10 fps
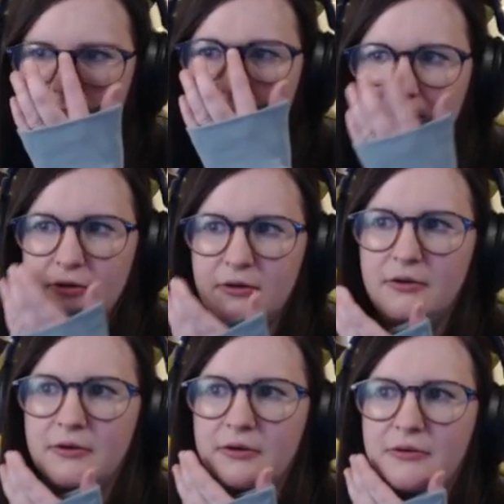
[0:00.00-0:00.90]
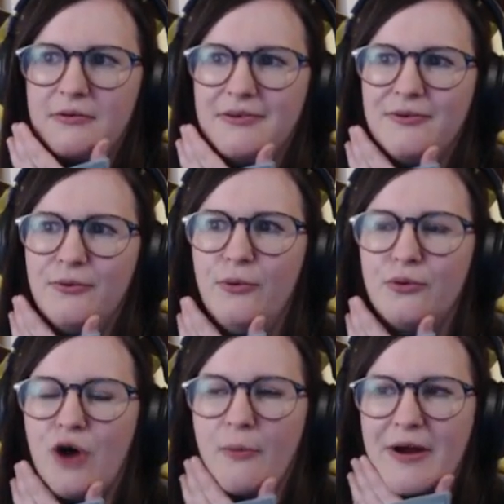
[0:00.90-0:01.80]
Oh. Ooh,
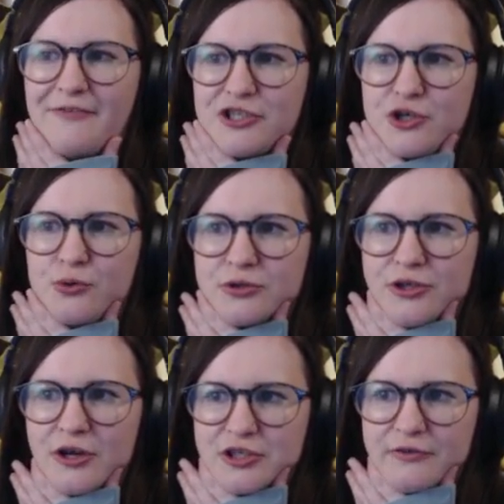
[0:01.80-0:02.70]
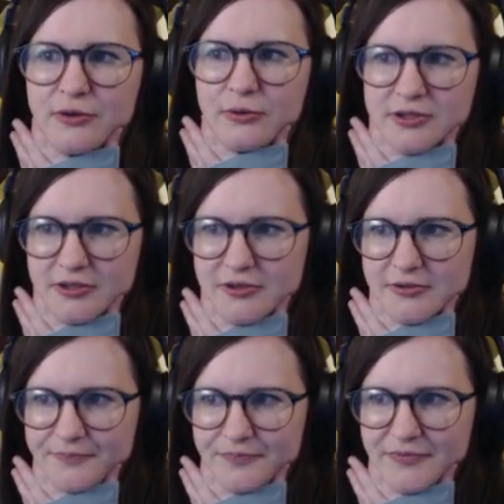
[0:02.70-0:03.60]
got breakfast. Two croissants. Love a croissant.
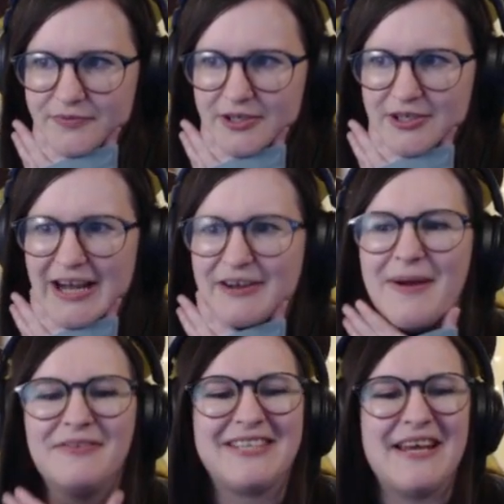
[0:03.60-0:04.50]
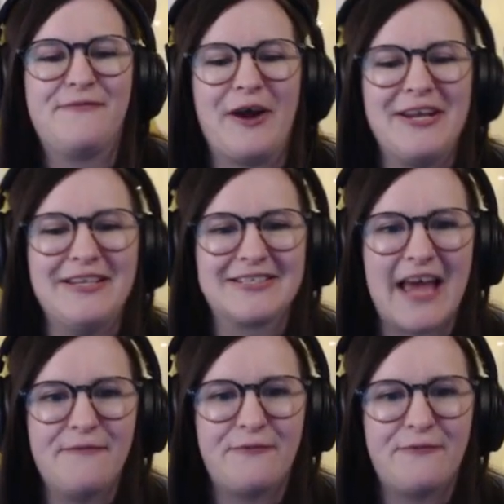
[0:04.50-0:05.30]
How come I haven't seen Freddy in this game?